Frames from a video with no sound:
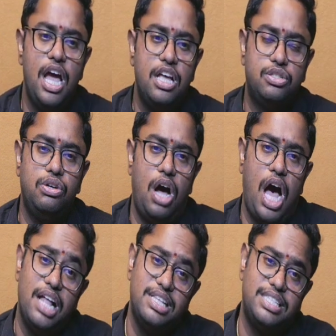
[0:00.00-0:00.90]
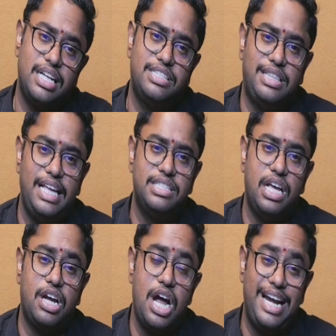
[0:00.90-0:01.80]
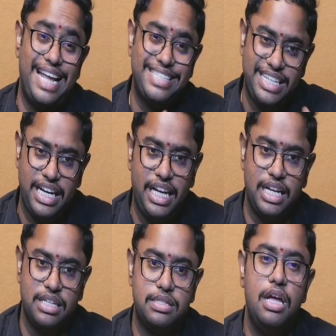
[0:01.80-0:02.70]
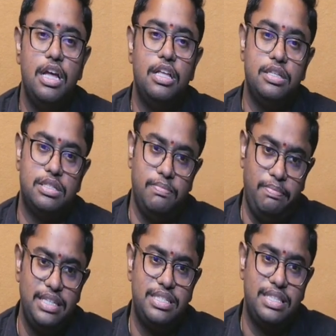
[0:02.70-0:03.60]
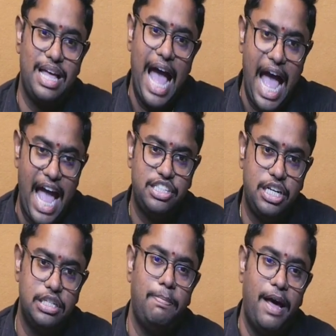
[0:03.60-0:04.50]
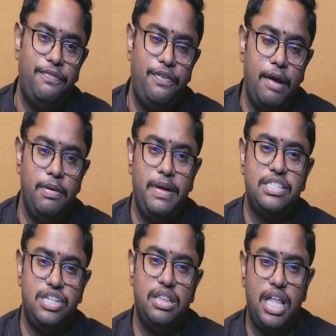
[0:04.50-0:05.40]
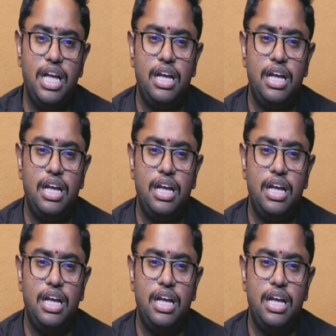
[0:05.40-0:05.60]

So all such things are called as triggers, means the actions performed based on the